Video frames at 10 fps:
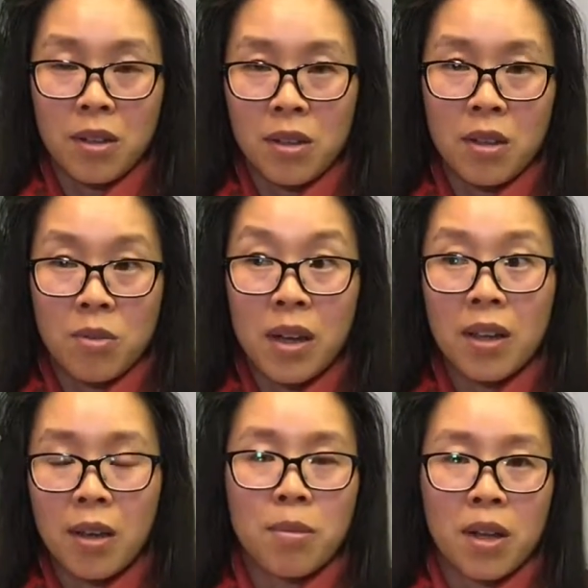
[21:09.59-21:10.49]
There really
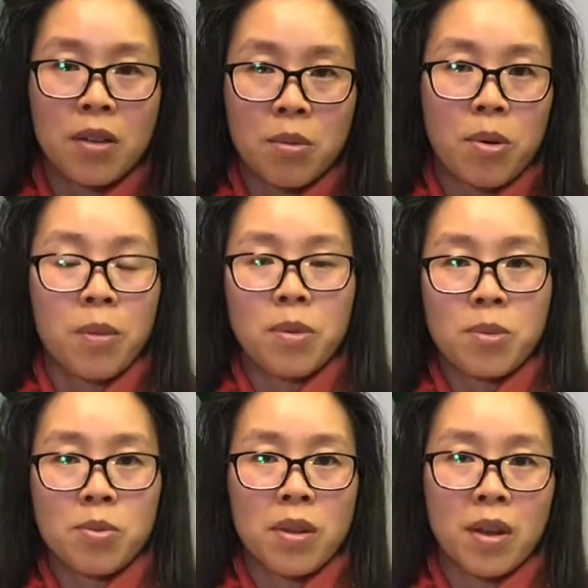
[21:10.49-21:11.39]
can be a lot of
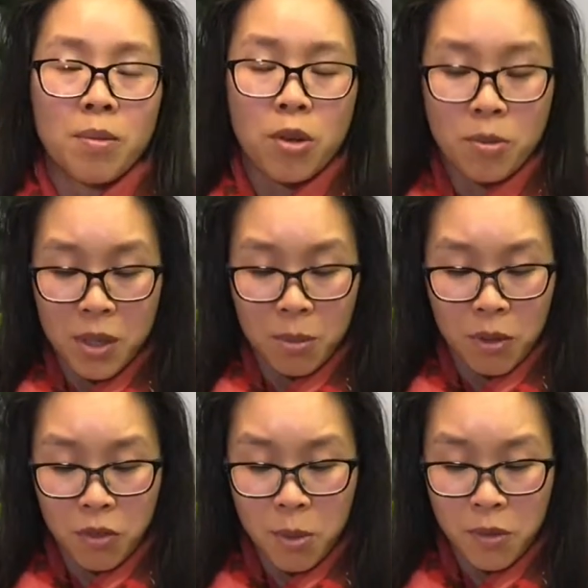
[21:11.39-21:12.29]
problems with herbs coming
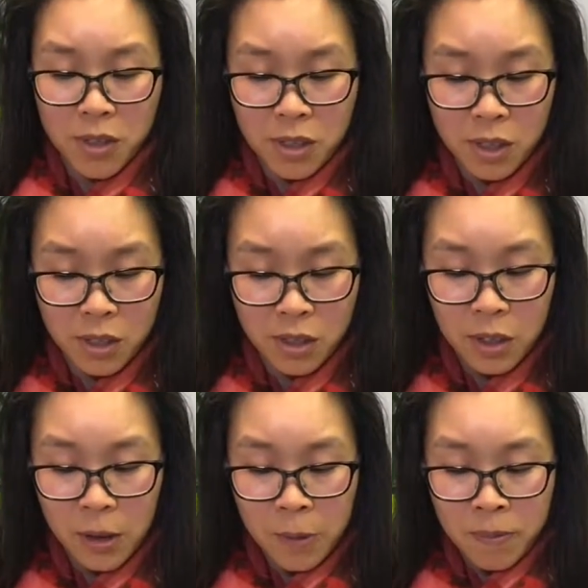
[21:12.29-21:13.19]
from overseas.
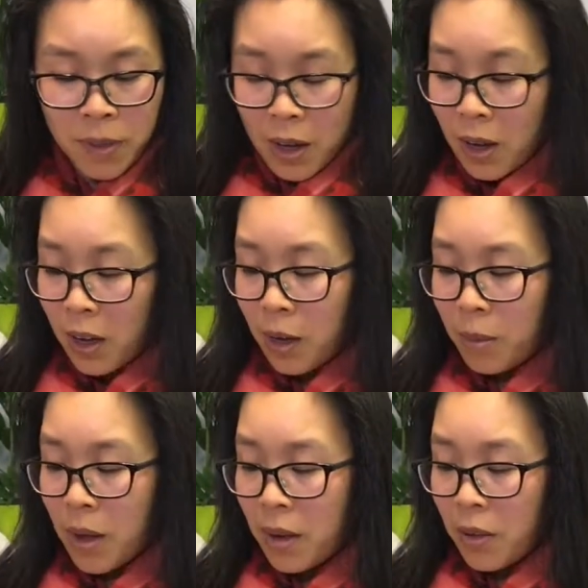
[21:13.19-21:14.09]

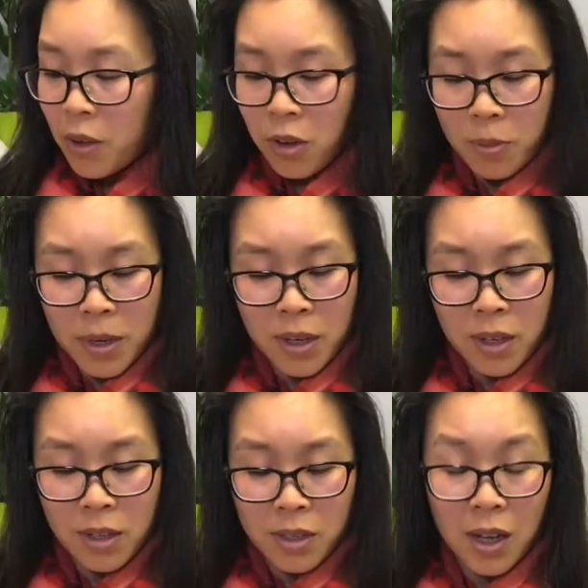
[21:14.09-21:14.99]
Another herb in
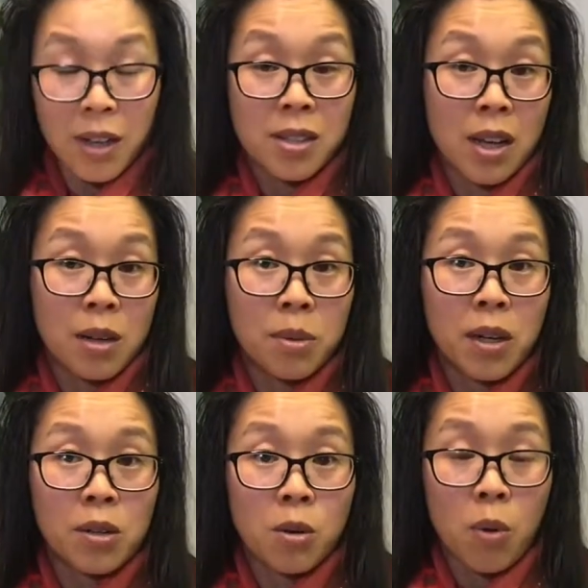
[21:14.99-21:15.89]
here is Salix alba,
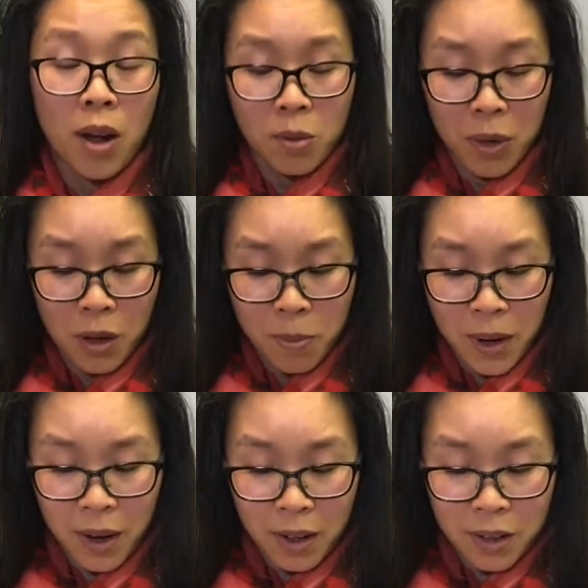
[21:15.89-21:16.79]
or white willow
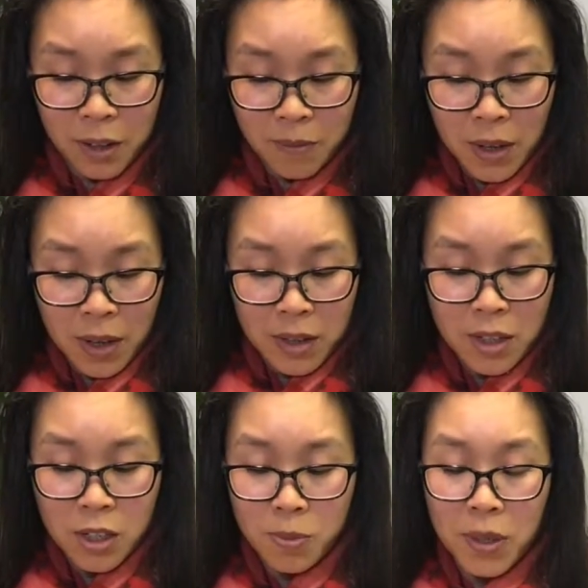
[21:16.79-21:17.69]
bark.
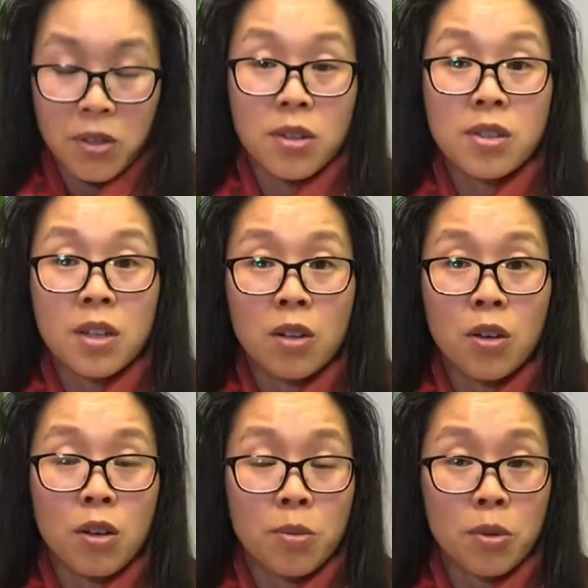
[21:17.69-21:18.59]
This has been used in
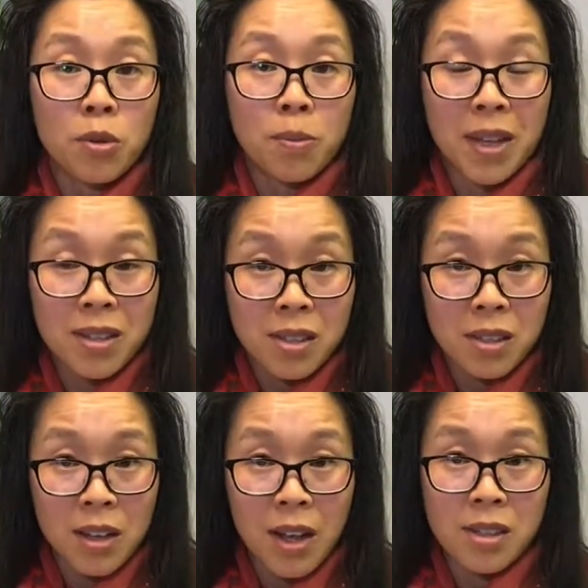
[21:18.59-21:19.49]
herbal
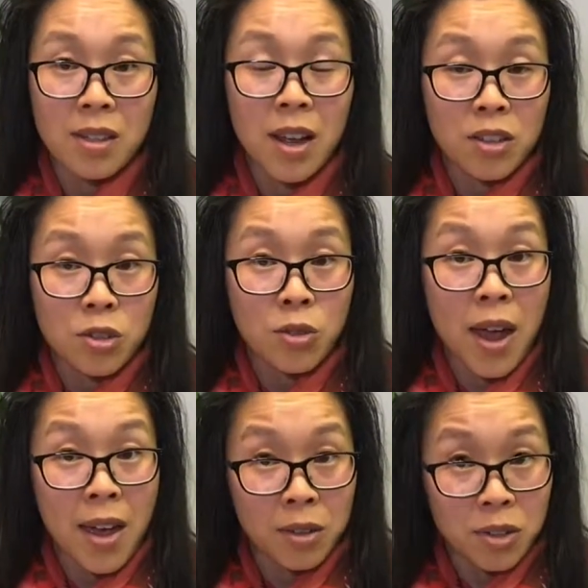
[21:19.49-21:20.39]
medicine as a natural
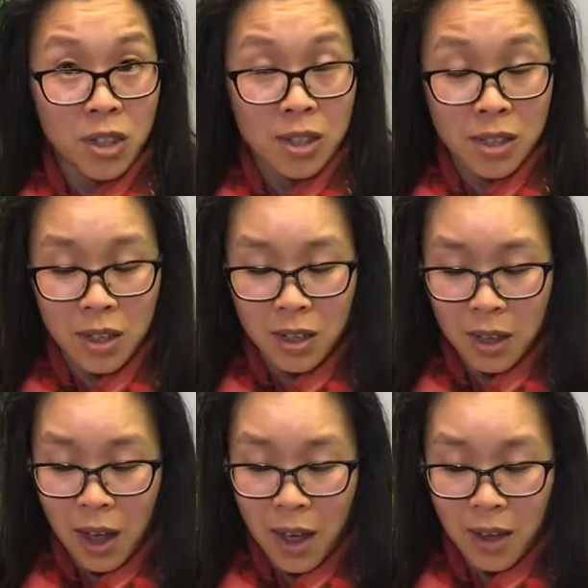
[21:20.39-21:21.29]

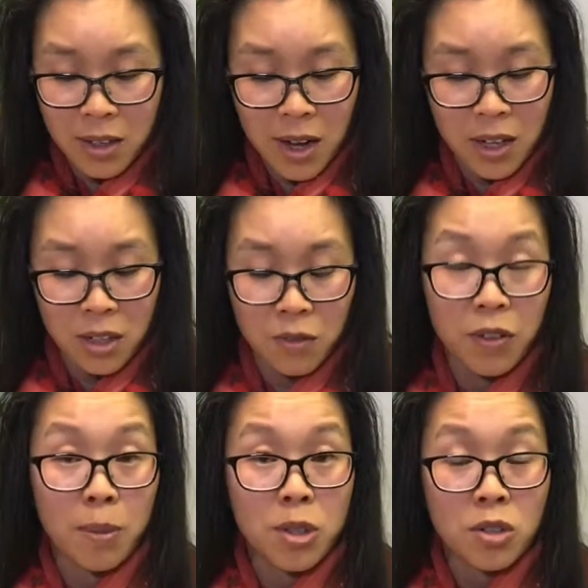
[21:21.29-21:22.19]
analgesic and
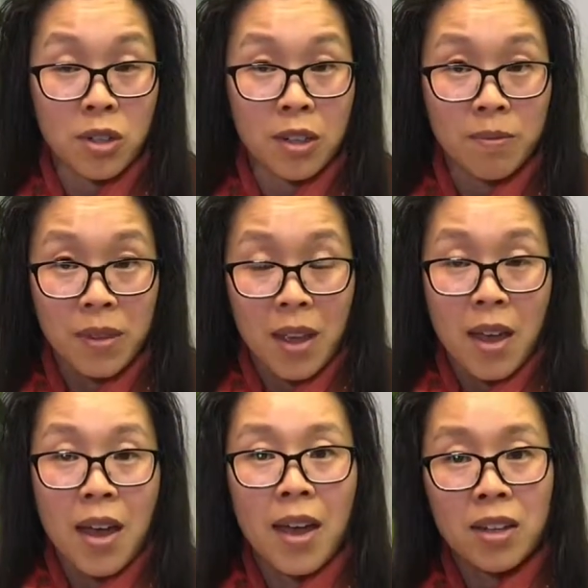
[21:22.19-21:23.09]
anti-inflammatory,
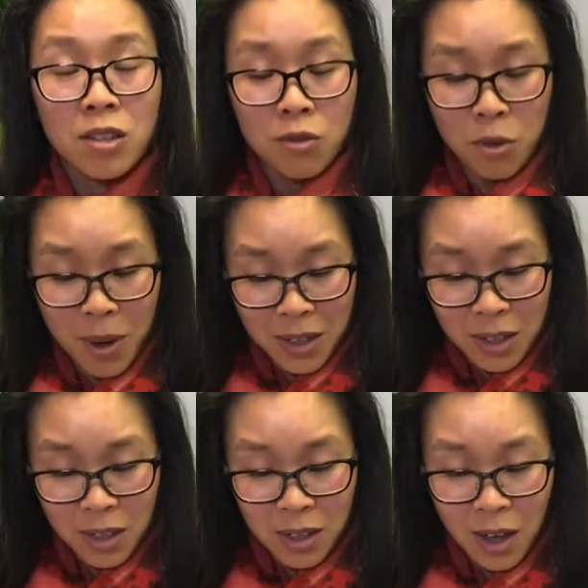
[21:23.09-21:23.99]

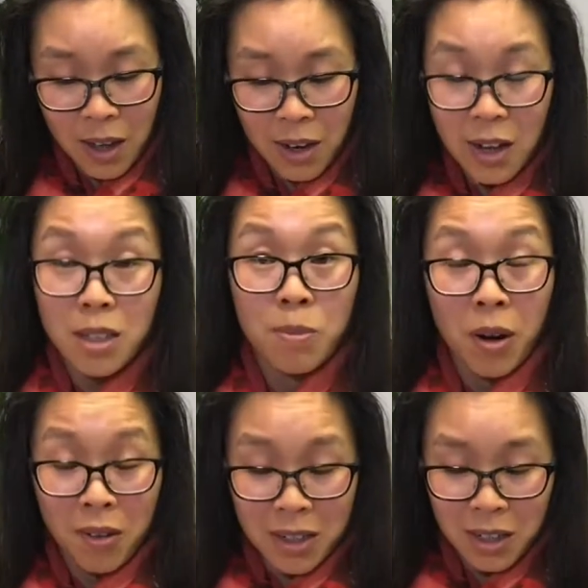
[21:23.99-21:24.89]
anti-rheumatic and
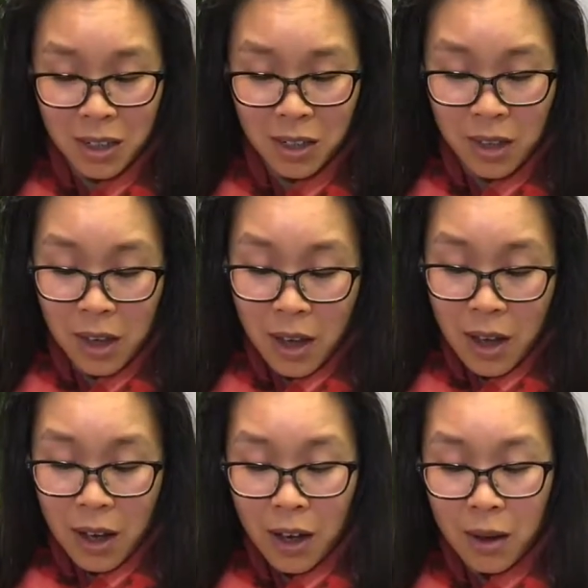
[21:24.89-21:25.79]
antipyretic.
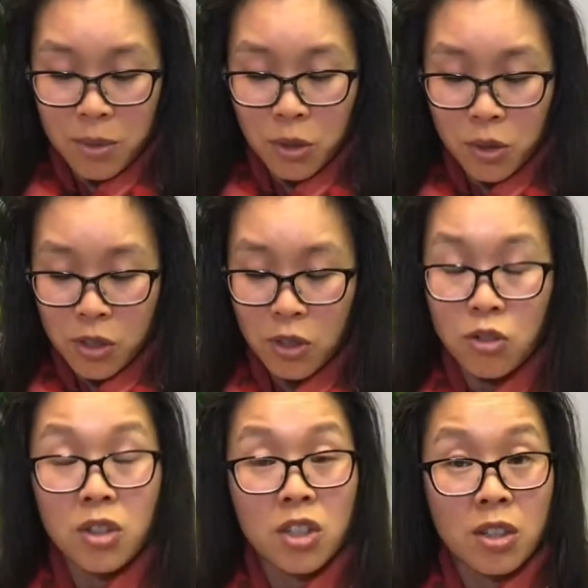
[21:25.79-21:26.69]
It's also
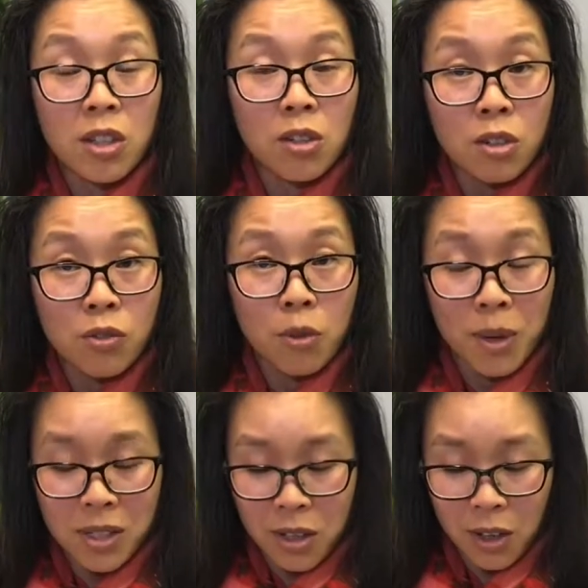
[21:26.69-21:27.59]
traditionally used for
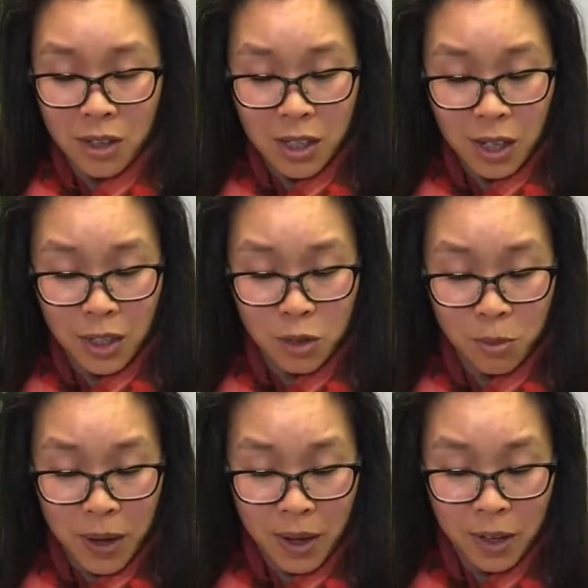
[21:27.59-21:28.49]
musculoskeletal
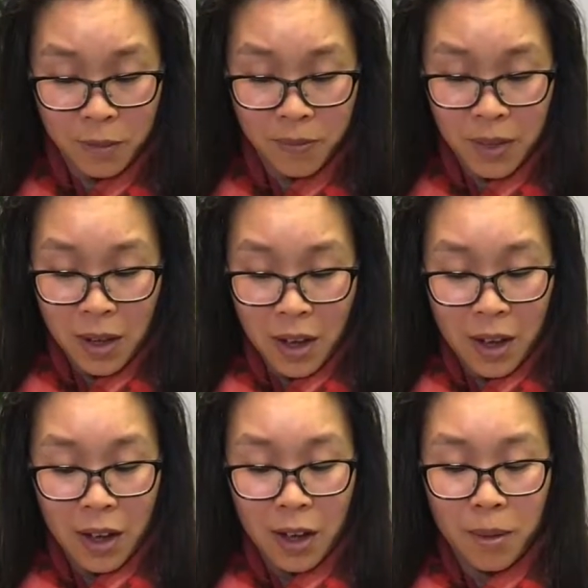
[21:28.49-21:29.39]
pain,
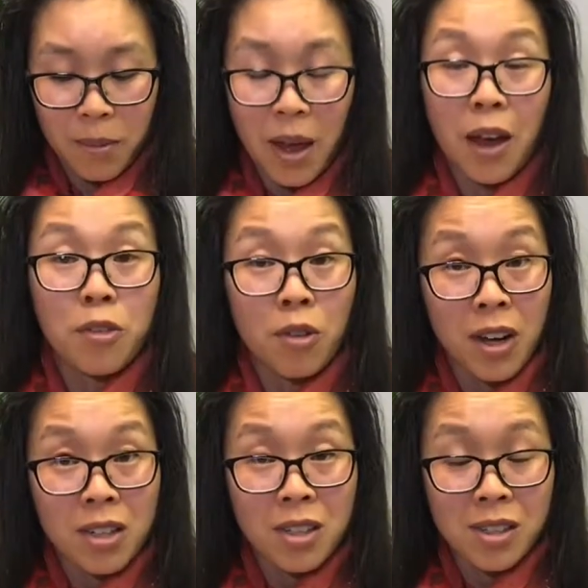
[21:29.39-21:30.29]

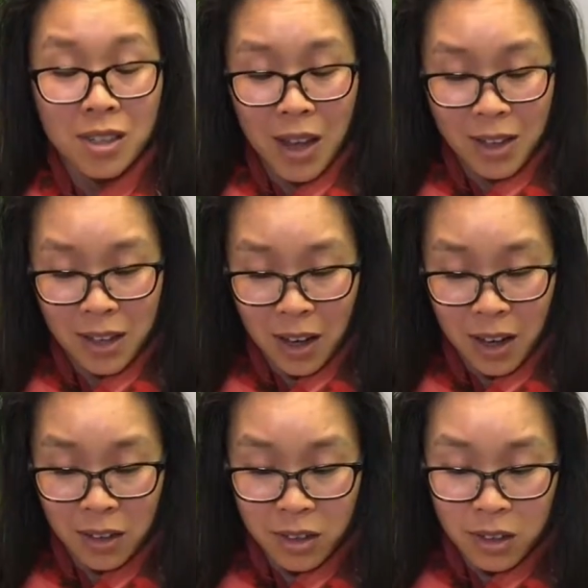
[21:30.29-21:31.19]
arthritis and
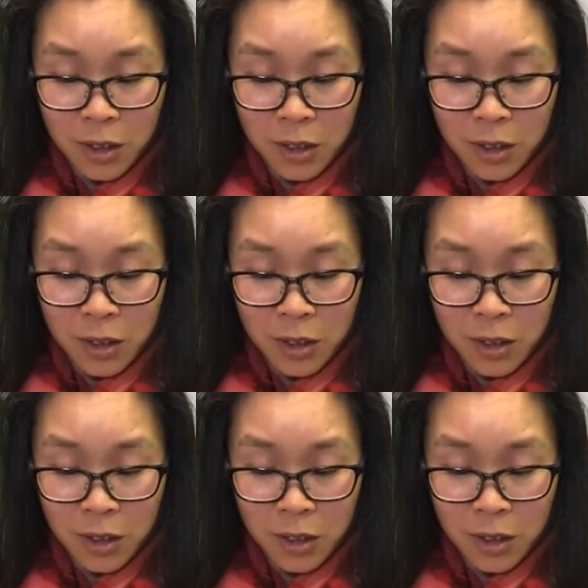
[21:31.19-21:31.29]
gout.